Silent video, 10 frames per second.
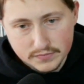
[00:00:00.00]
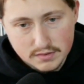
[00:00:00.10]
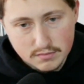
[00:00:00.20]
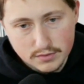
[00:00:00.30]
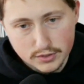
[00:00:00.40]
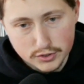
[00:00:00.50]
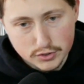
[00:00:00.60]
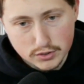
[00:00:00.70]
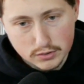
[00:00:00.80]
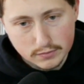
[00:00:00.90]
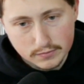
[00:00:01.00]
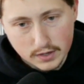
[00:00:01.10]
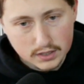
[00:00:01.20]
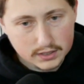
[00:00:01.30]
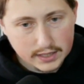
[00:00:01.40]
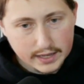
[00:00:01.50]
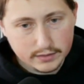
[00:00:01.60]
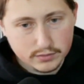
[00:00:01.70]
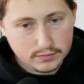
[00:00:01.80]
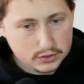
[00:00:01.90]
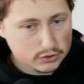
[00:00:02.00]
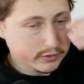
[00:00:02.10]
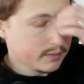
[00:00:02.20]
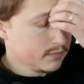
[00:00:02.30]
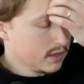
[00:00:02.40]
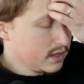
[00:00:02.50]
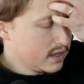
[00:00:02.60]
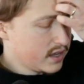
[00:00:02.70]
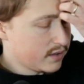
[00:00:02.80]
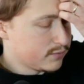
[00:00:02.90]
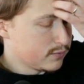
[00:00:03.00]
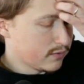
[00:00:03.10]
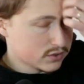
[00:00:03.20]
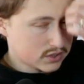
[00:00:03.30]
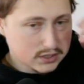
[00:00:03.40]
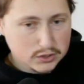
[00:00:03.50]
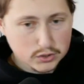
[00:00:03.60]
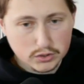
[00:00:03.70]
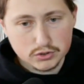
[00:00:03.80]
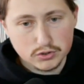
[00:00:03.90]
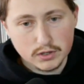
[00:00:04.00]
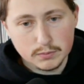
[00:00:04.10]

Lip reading: the nerve on the end of the strip. If you've ever seen a New York strip